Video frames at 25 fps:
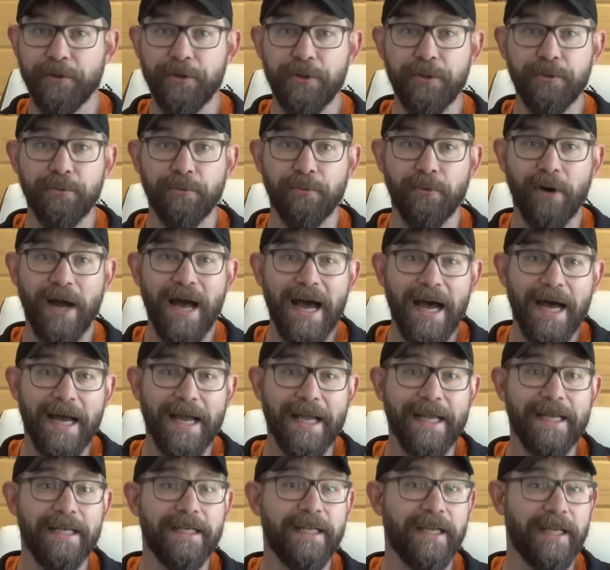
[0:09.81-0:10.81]
you
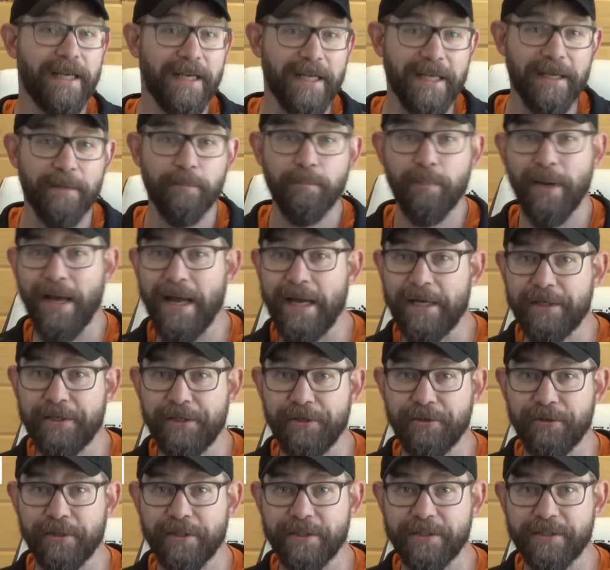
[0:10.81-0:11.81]
ride can impact
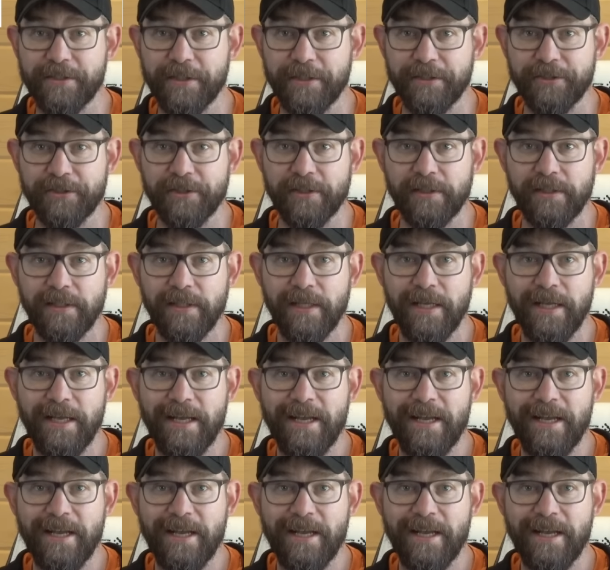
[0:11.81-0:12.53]
your decision,